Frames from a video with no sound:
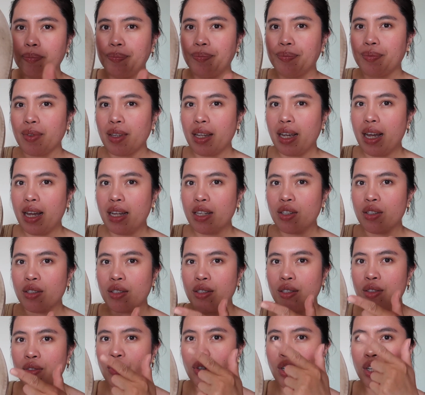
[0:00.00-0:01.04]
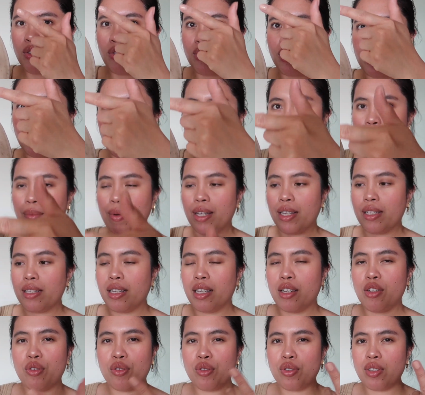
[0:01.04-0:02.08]
and try to shape it and
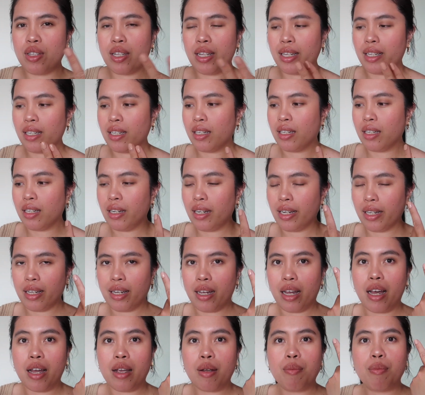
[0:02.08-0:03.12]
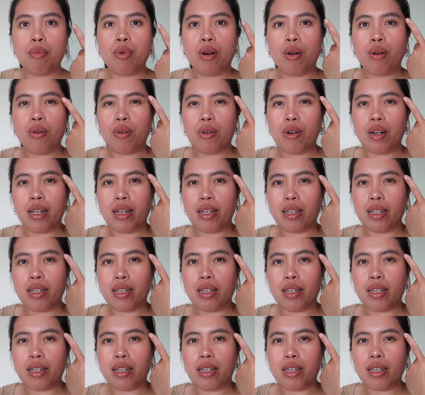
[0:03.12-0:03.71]
use like an eyebrow or like